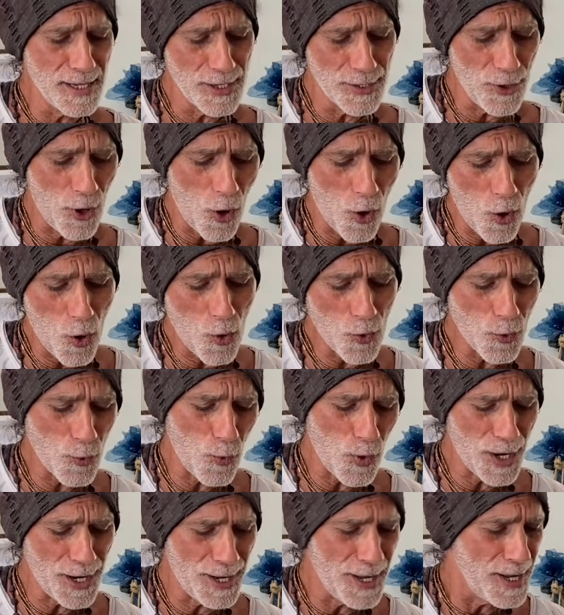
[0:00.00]
all the
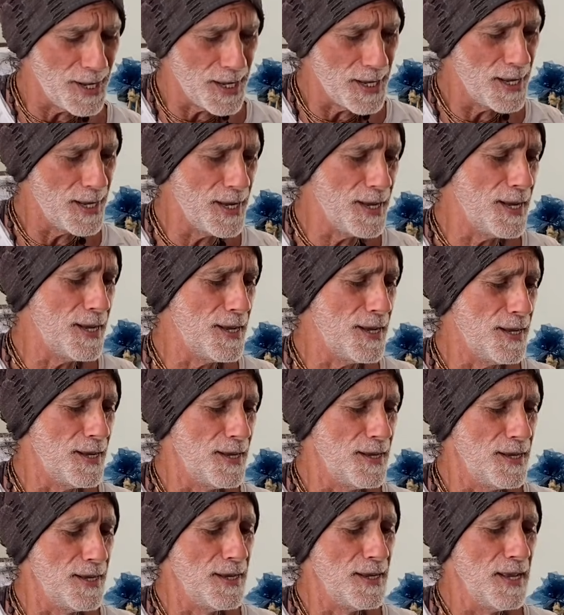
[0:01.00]
way.
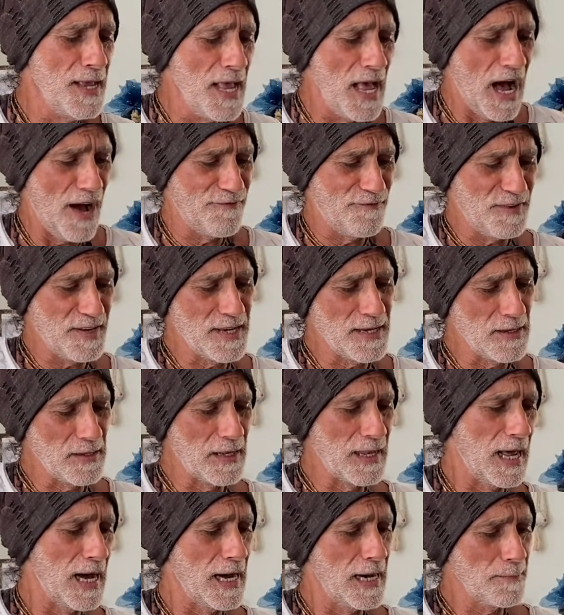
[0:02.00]
I feel
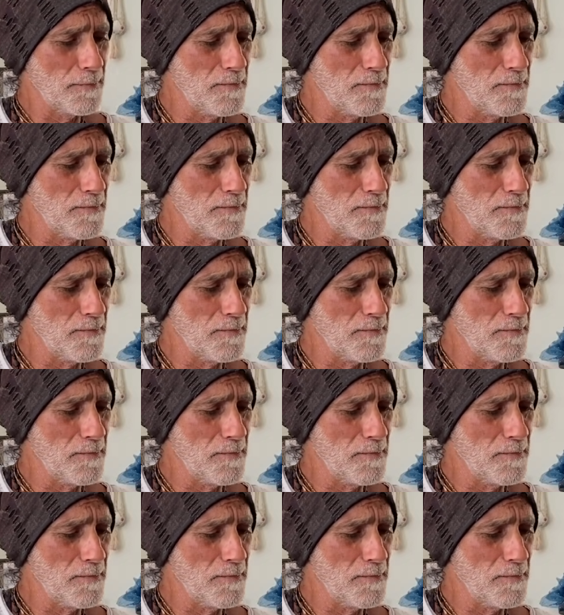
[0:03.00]
like